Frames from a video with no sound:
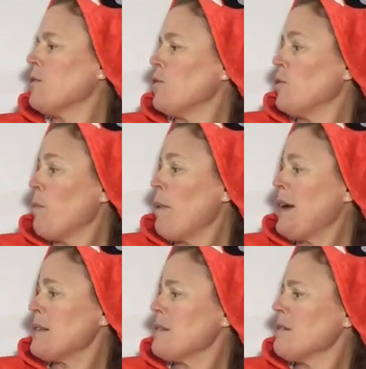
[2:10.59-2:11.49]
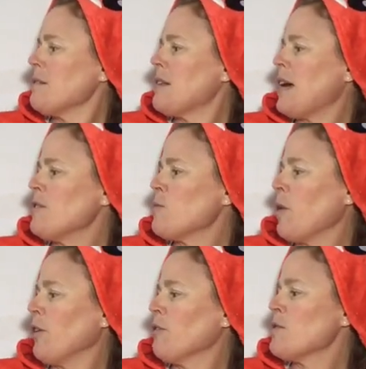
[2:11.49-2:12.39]
Do your best. That is
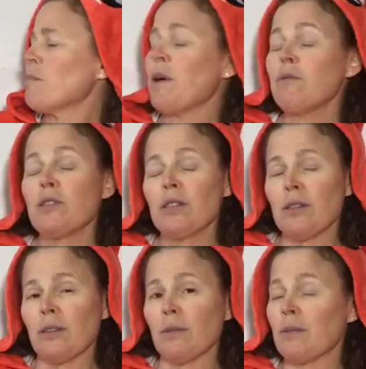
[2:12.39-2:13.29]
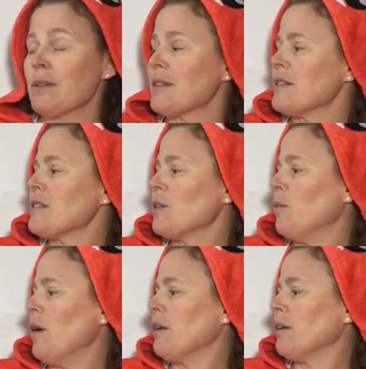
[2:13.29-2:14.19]
what you're supposed to do, said
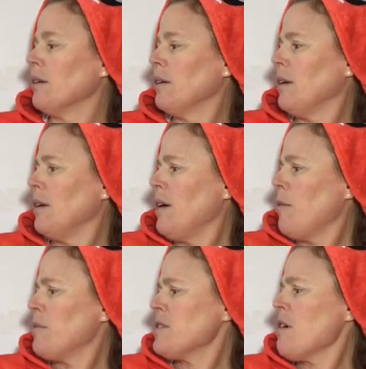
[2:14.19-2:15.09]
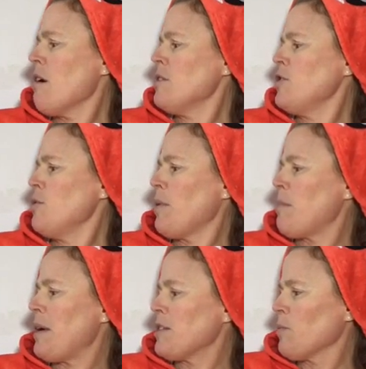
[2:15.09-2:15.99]
Stillwater. But it's hard to do my
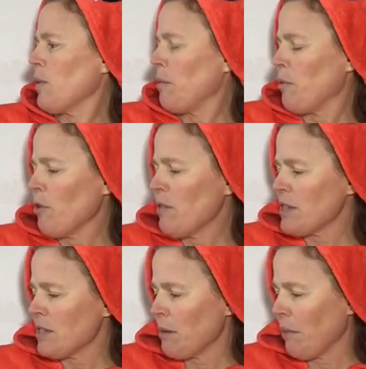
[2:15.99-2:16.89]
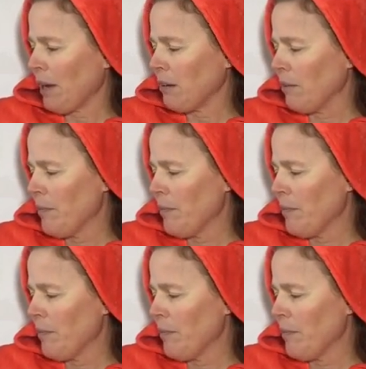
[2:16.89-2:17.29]
best when I'm nervous, said Michael.